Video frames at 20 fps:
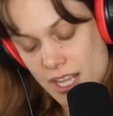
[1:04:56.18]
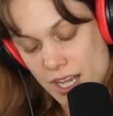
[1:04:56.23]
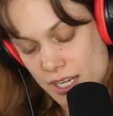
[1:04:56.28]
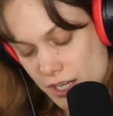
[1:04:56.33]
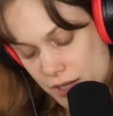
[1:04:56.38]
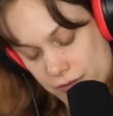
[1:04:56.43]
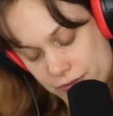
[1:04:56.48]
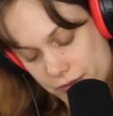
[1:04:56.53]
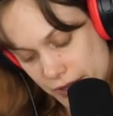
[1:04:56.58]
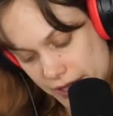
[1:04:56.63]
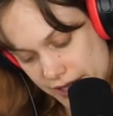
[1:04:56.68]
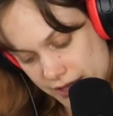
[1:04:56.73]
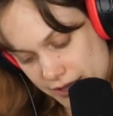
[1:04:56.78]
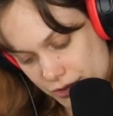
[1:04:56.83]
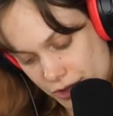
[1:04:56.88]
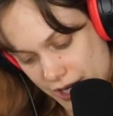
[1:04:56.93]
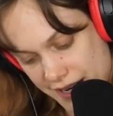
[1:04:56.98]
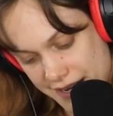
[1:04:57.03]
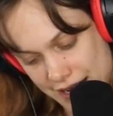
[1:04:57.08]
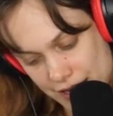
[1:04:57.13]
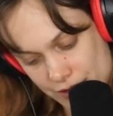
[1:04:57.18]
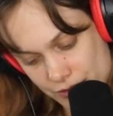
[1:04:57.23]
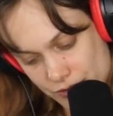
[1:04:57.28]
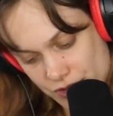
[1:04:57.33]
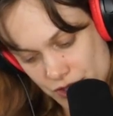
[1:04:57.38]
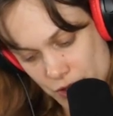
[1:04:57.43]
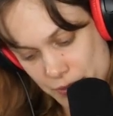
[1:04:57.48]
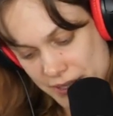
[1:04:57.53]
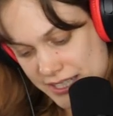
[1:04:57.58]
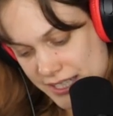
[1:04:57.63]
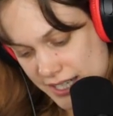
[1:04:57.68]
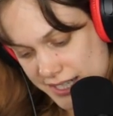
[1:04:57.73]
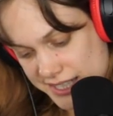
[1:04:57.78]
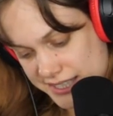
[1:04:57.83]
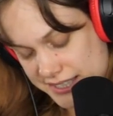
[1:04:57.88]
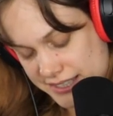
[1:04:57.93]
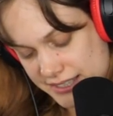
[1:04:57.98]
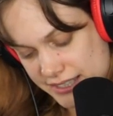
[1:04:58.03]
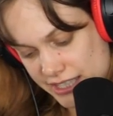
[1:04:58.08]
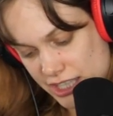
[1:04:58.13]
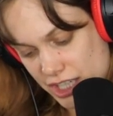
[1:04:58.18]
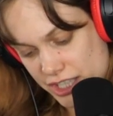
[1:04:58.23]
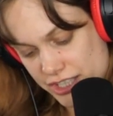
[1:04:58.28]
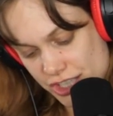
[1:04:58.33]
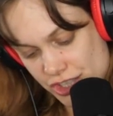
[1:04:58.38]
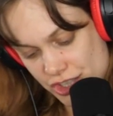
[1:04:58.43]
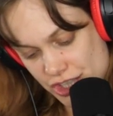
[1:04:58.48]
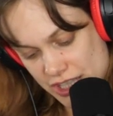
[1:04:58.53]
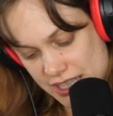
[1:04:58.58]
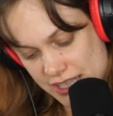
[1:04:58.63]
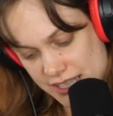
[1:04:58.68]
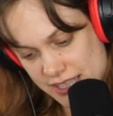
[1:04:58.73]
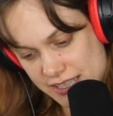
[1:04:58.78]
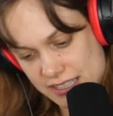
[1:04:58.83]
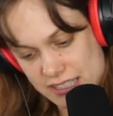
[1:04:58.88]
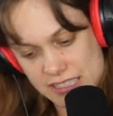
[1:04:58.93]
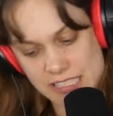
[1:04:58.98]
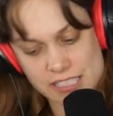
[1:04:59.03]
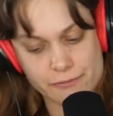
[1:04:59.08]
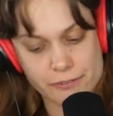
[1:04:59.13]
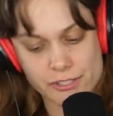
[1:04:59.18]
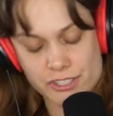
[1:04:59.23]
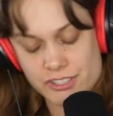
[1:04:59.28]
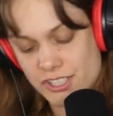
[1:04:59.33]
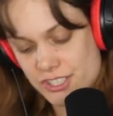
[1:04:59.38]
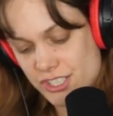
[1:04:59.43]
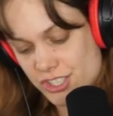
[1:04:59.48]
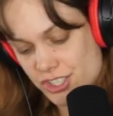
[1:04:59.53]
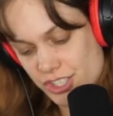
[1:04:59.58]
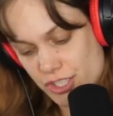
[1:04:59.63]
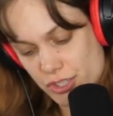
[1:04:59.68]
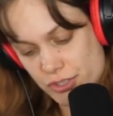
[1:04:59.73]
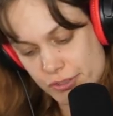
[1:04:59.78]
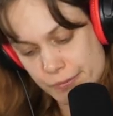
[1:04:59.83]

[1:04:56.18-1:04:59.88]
good luck. Go for it. Try it out. So he does. He auditions. His first audition